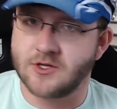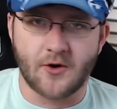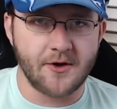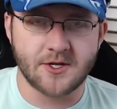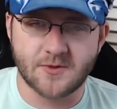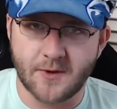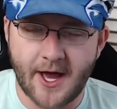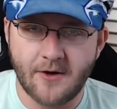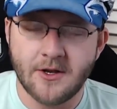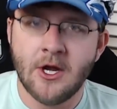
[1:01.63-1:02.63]
Toyotas went
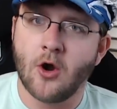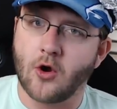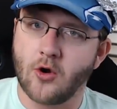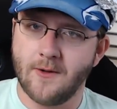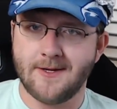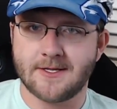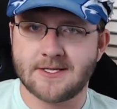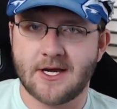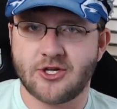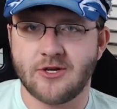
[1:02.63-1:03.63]
out early in the
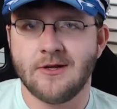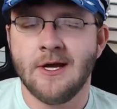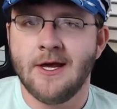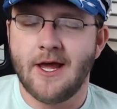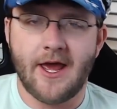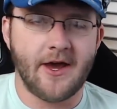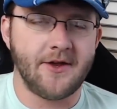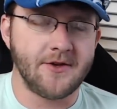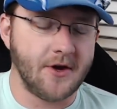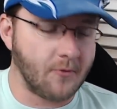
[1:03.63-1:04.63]
session
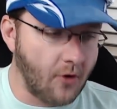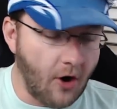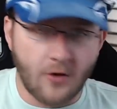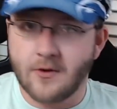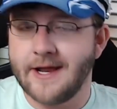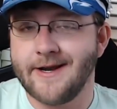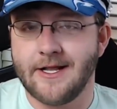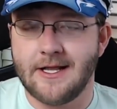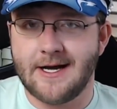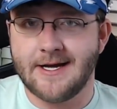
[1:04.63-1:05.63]
and all ran in
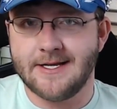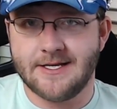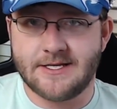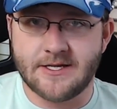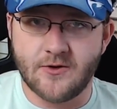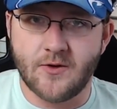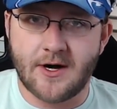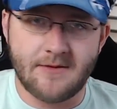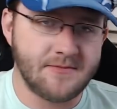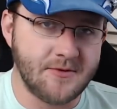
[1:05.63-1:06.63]
a line
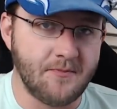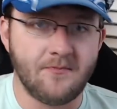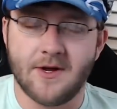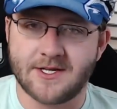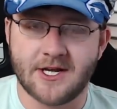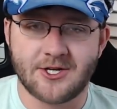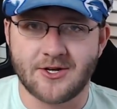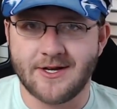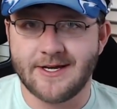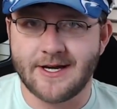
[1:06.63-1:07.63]
to
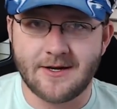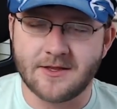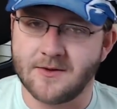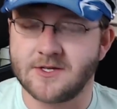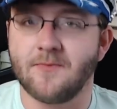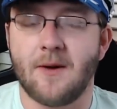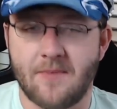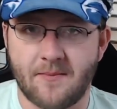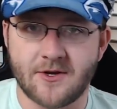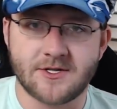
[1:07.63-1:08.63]
essentially to bump
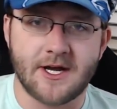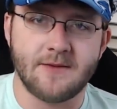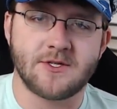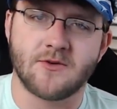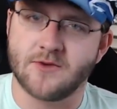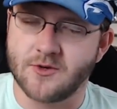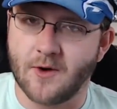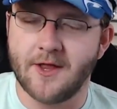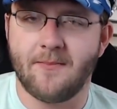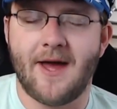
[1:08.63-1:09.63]
up their times, to
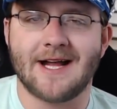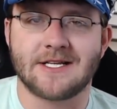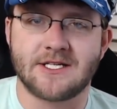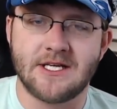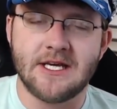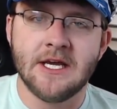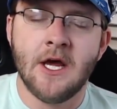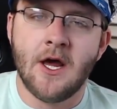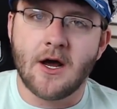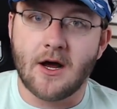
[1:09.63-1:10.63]
run the pack to see
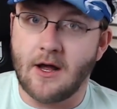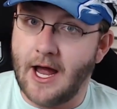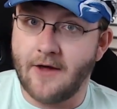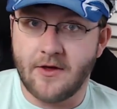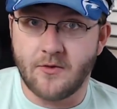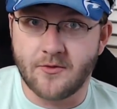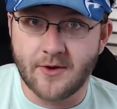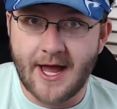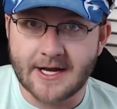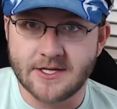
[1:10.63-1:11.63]
how they would
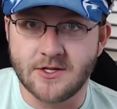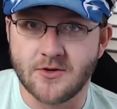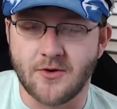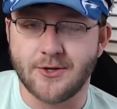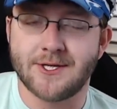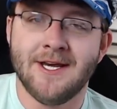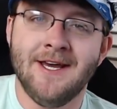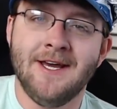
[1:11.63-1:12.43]
react in the duels.